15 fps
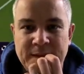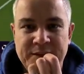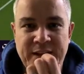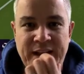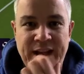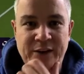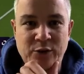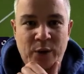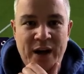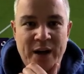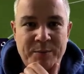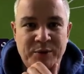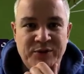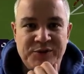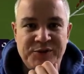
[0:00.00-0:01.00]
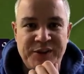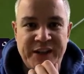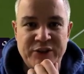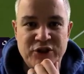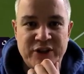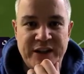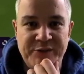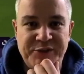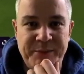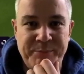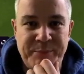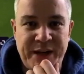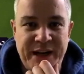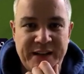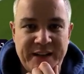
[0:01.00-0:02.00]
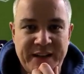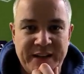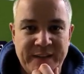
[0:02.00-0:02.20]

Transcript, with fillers: Headed away, but Sikinger gives it him back.